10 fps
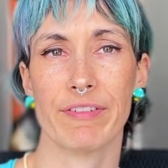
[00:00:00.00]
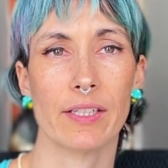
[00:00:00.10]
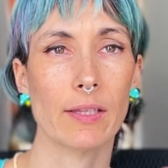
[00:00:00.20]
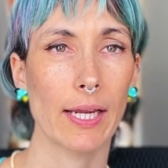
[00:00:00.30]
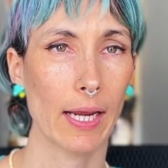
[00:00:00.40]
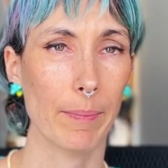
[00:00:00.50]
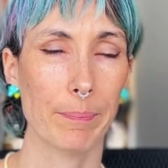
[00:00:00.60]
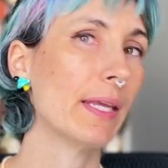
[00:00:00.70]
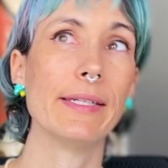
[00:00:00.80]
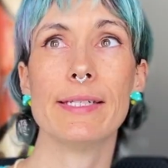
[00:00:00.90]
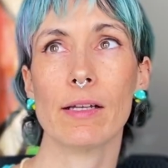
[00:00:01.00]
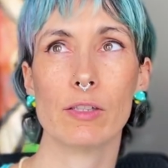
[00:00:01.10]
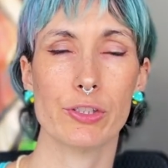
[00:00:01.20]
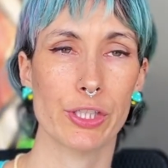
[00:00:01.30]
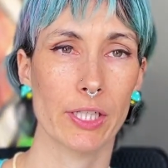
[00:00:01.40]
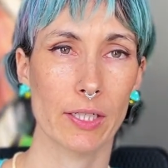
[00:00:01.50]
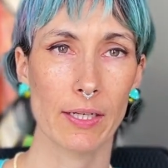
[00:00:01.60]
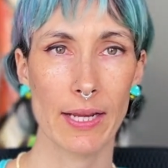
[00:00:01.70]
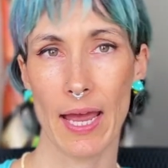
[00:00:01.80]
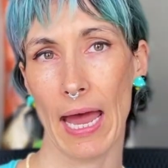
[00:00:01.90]
feel like I'm indulging
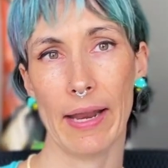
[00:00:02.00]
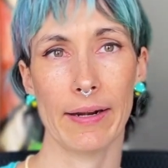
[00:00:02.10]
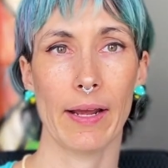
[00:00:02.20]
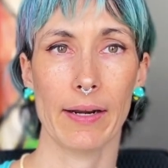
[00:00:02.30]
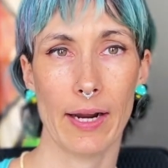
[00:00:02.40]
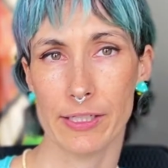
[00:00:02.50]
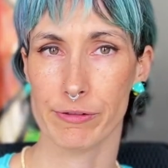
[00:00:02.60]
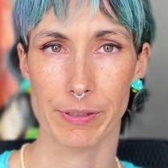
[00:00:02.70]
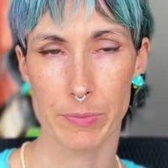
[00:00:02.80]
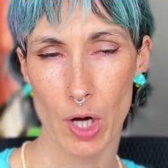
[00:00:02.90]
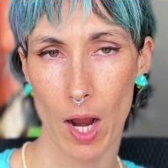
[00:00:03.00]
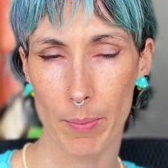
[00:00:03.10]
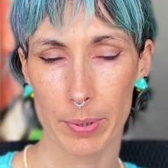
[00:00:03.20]
at an ice cream shop.